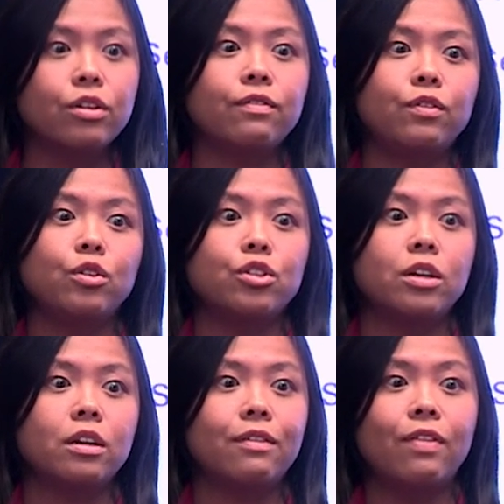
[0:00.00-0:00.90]

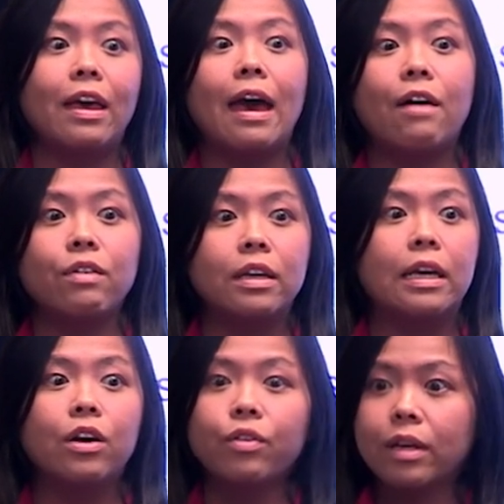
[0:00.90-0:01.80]
confusion if they have any
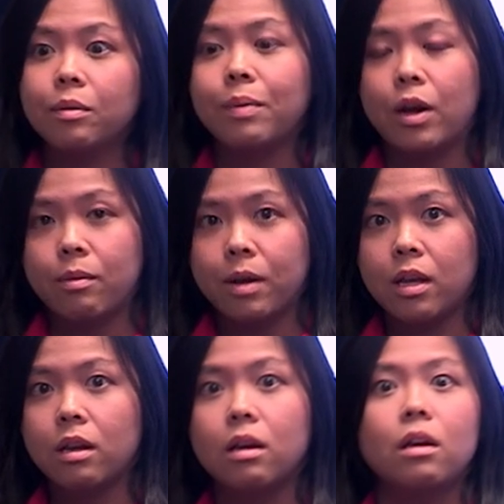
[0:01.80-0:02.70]
hearing impairment